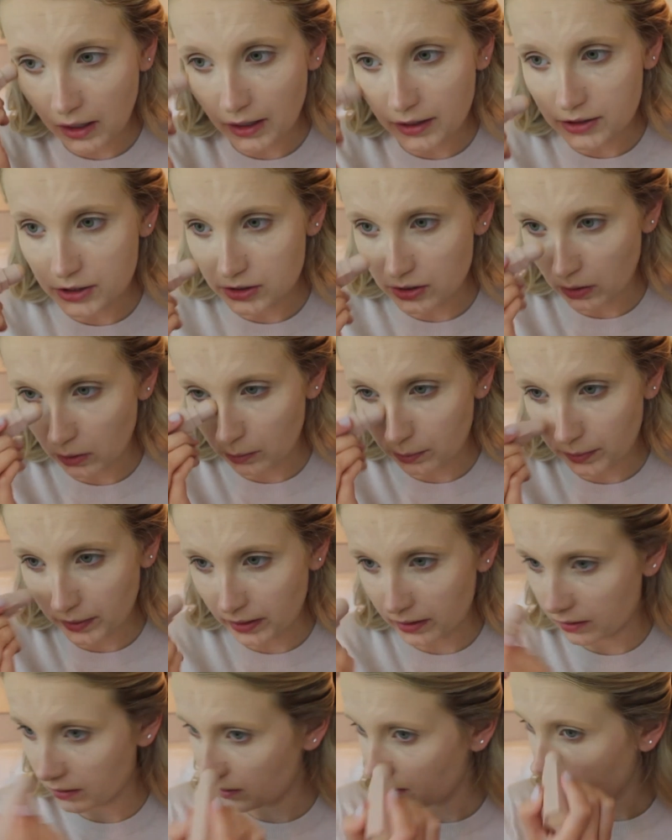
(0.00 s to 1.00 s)
I just hope
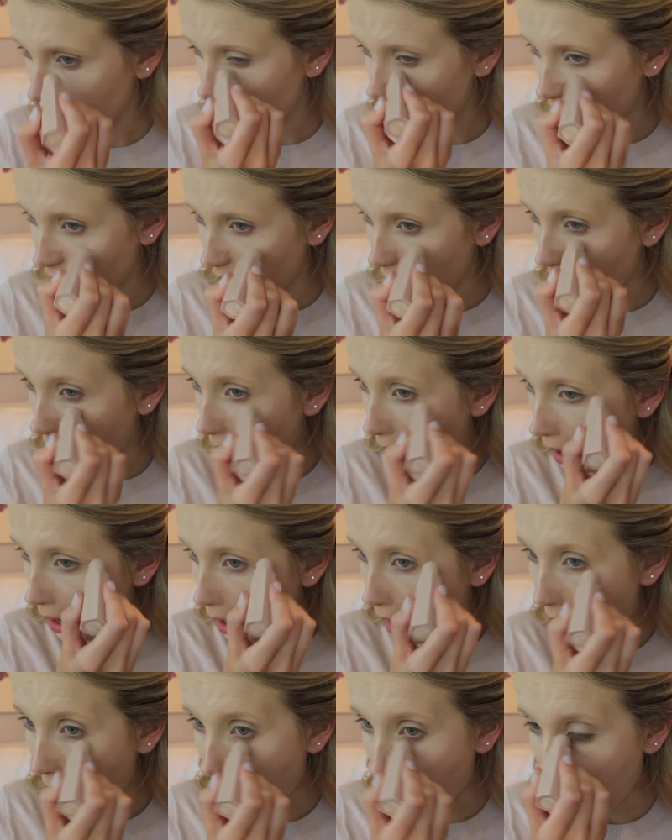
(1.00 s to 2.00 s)
it
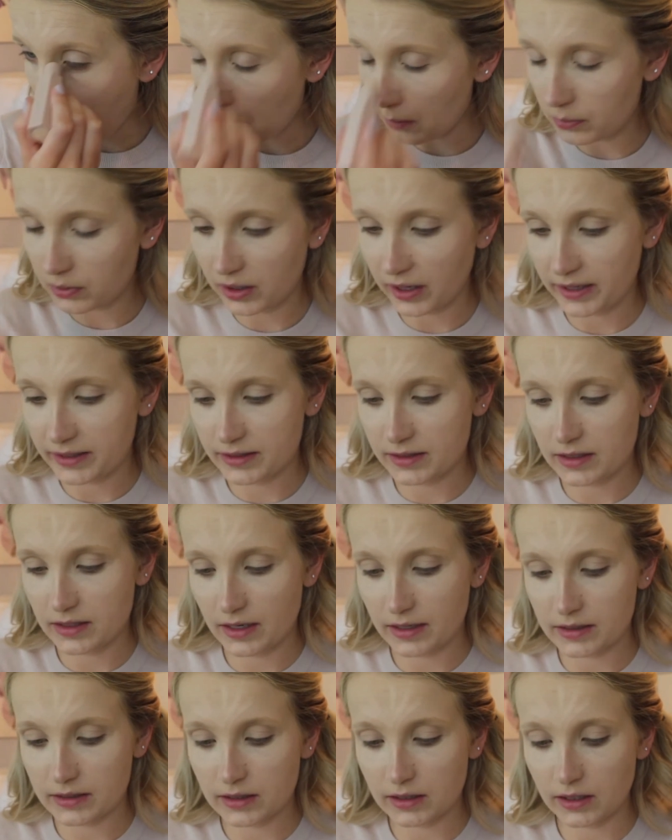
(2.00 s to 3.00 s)
blends
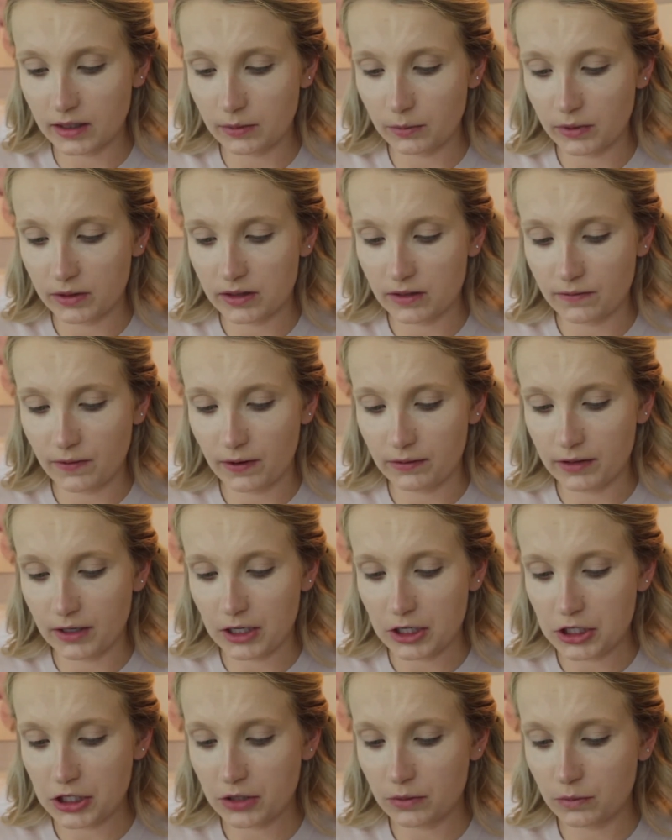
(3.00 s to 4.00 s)
nicely with the
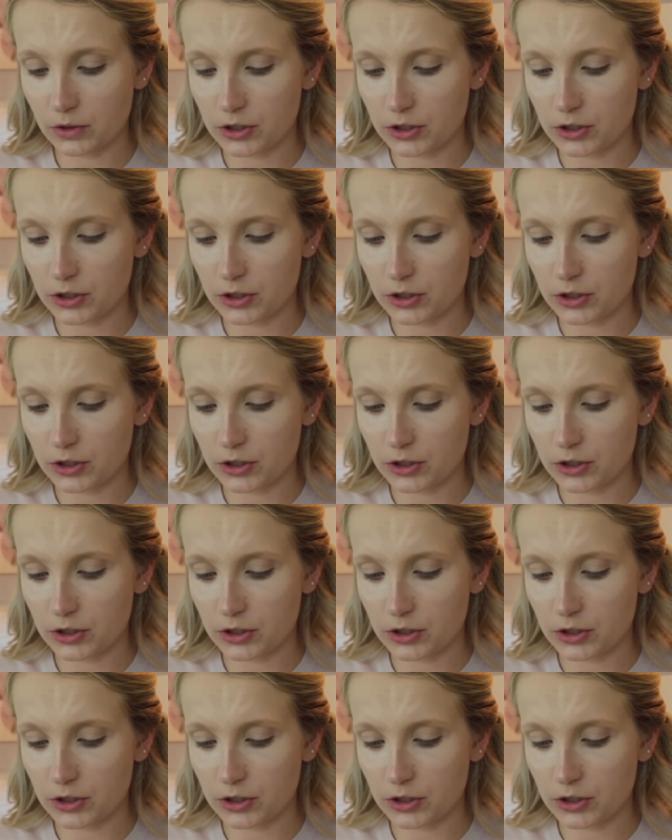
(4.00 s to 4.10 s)
foundation,